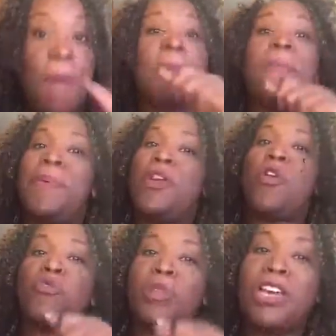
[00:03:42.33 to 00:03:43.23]
But people
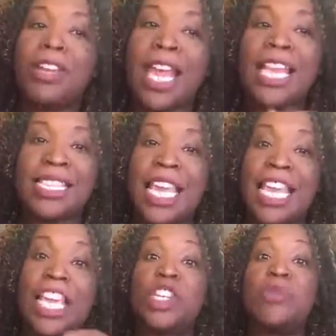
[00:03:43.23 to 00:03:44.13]
don't realize that.
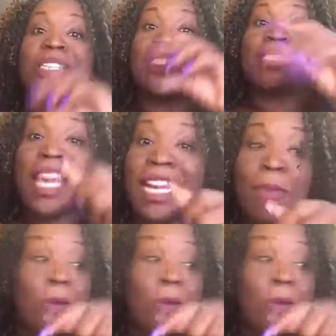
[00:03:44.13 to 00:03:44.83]
He can do it suddenly,